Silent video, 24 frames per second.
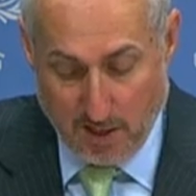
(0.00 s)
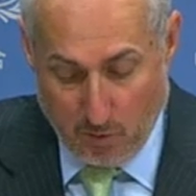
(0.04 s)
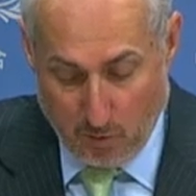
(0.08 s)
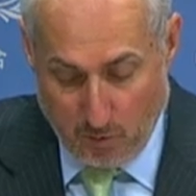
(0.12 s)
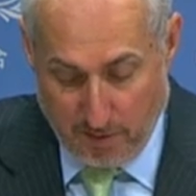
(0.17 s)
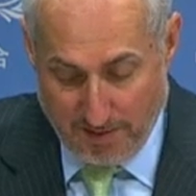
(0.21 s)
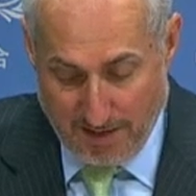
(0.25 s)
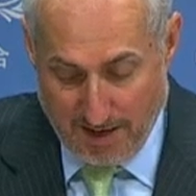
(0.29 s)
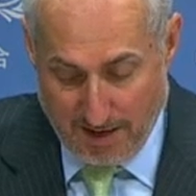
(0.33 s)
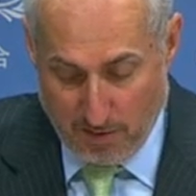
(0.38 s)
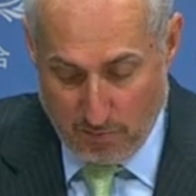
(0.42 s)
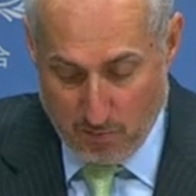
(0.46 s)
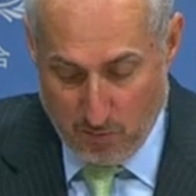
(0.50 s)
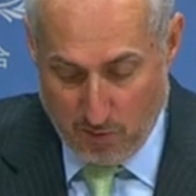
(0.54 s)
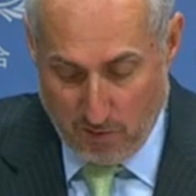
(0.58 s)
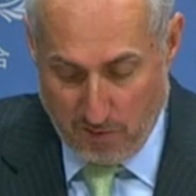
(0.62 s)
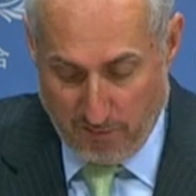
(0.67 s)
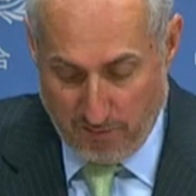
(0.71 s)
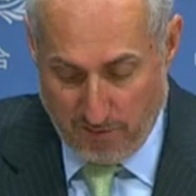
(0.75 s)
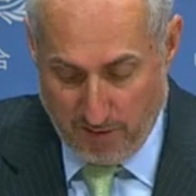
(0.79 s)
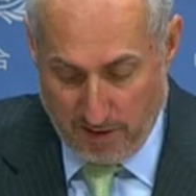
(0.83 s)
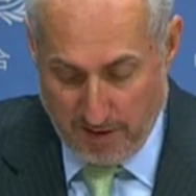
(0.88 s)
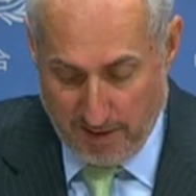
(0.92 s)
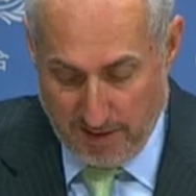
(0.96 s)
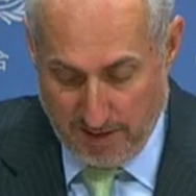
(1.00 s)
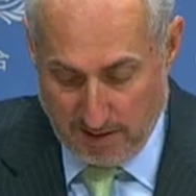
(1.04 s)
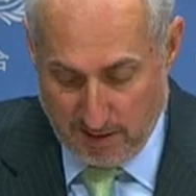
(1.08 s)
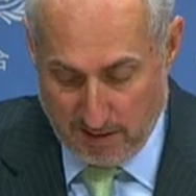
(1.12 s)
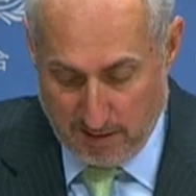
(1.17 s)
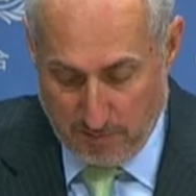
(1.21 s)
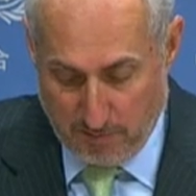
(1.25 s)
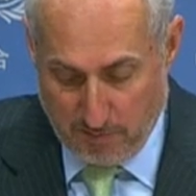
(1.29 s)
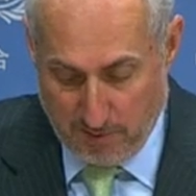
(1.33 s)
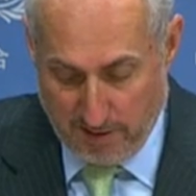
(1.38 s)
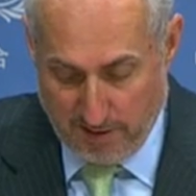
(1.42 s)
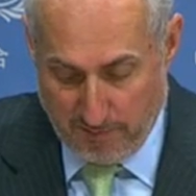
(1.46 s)
Without more funding,
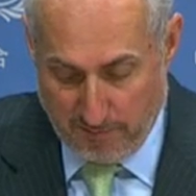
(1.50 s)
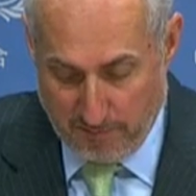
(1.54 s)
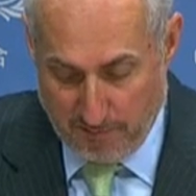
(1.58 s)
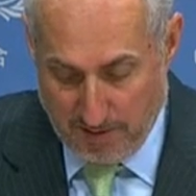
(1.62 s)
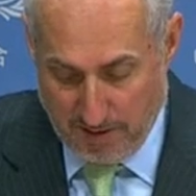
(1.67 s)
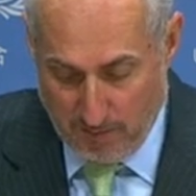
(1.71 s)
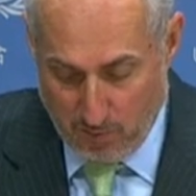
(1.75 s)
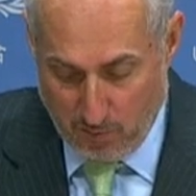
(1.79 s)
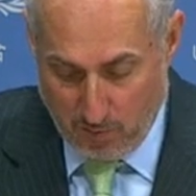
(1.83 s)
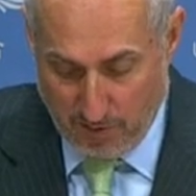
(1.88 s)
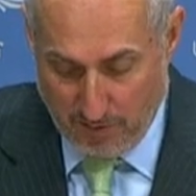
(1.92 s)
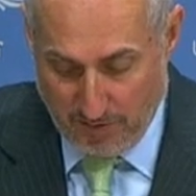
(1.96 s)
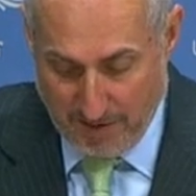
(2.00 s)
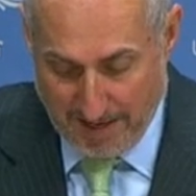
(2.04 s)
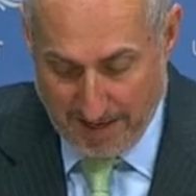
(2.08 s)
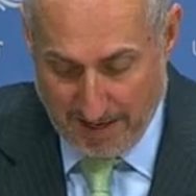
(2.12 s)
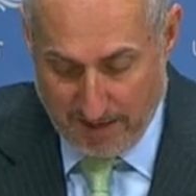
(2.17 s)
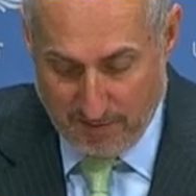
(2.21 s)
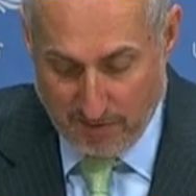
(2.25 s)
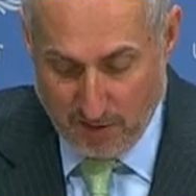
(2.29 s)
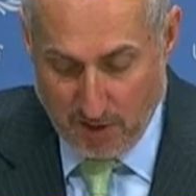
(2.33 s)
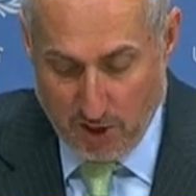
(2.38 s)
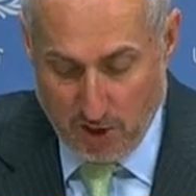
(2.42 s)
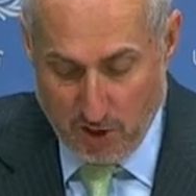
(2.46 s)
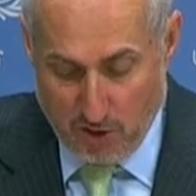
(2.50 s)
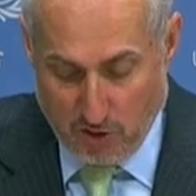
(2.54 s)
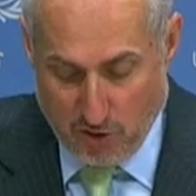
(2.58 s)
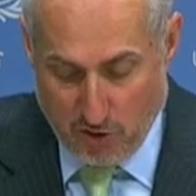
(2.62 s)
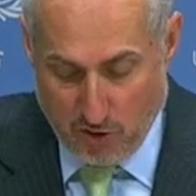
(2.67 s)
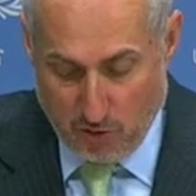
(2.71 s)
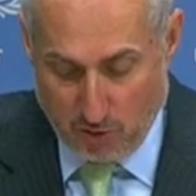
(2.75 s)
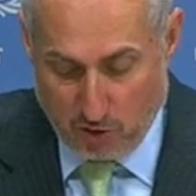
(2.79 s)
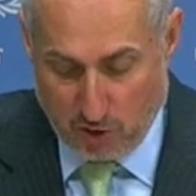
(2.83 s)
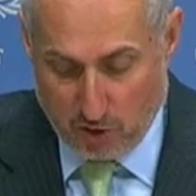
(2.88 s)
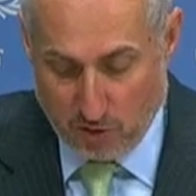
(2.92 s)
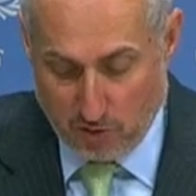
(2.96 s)
WFP will have
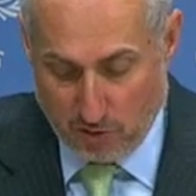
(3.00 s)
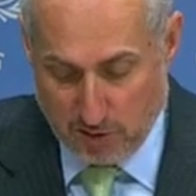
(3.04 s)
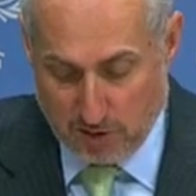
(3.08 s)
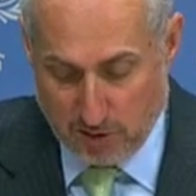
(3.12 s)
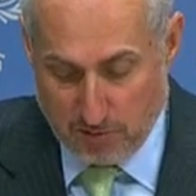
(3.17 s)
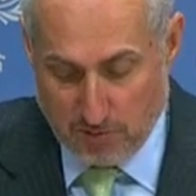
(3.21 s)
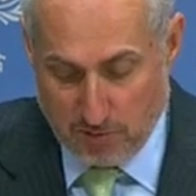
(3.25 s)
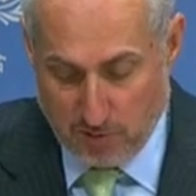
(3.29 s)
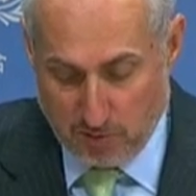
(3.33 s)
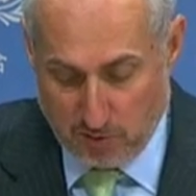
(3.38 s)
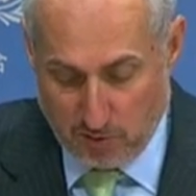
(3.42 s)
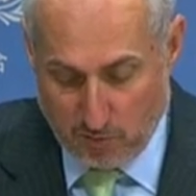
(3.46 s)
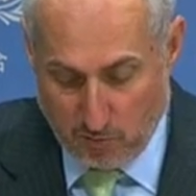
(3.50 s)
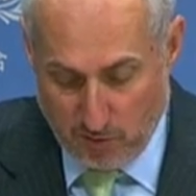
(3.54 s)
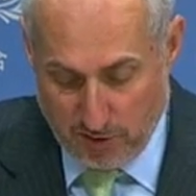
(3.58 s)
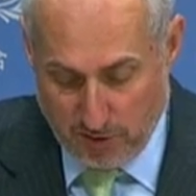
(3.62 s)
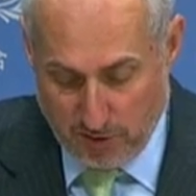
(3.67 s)
no choice but to